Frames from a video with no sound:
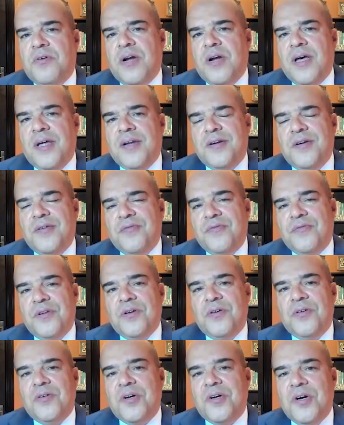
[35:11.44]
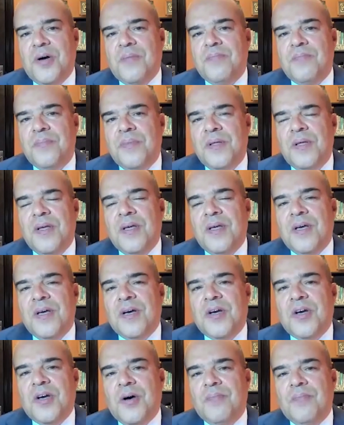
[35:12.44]
ad of,
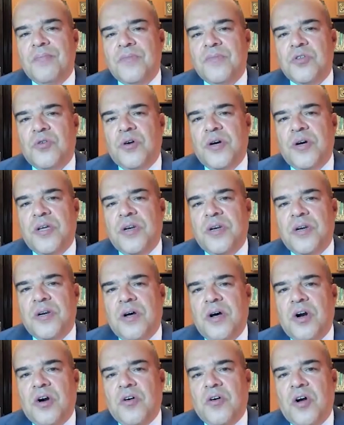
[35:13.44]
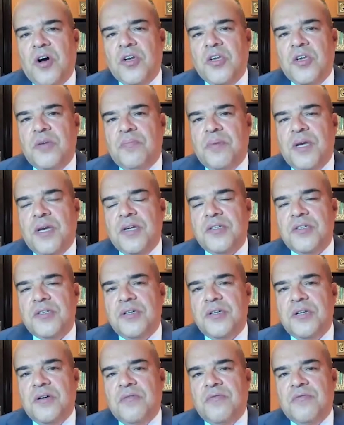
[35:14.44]
come join our
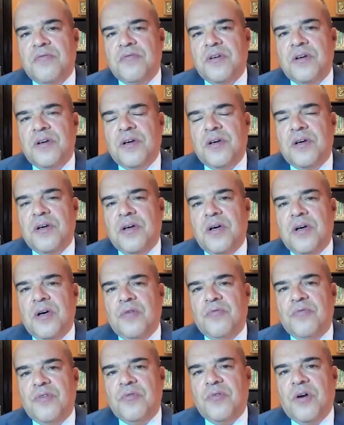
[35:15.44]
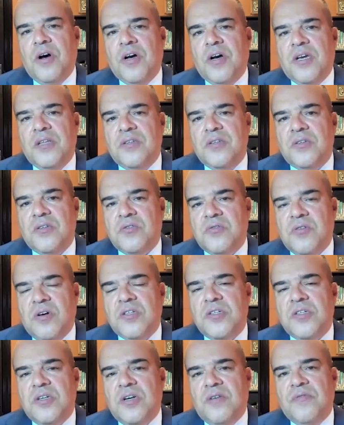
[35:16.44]
occupation of Iraq and
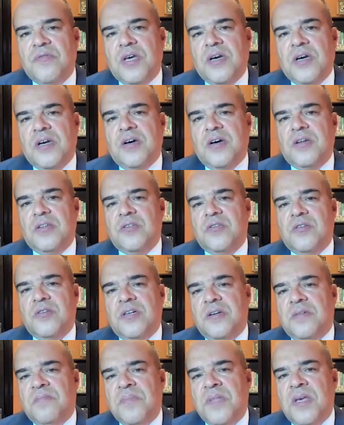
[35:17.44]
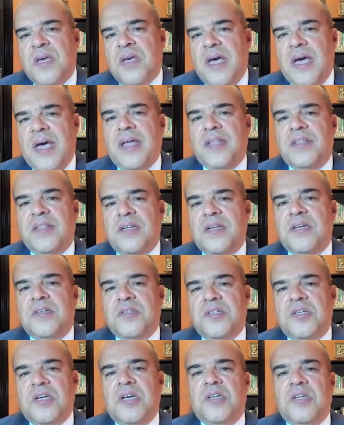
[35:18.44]
destruction of that country, and in
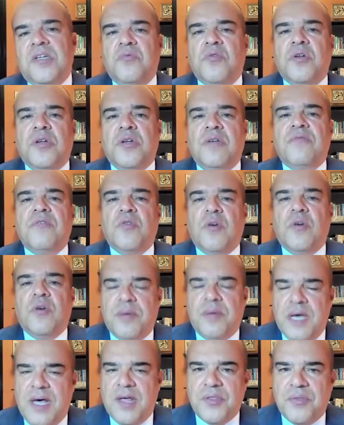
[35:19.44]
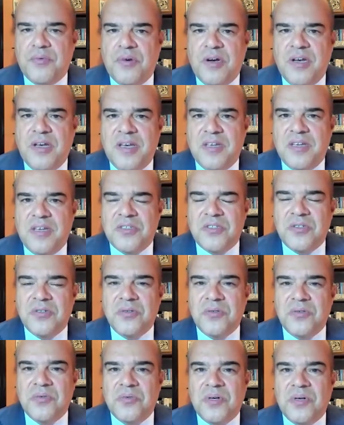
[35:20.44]
exchange we'll give you a pathway
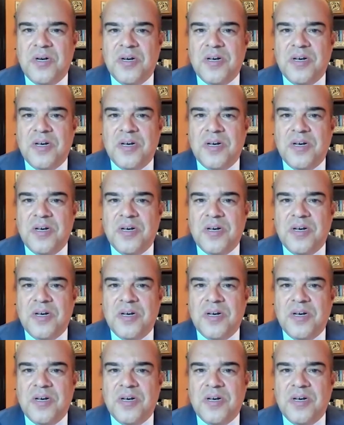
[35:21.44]
to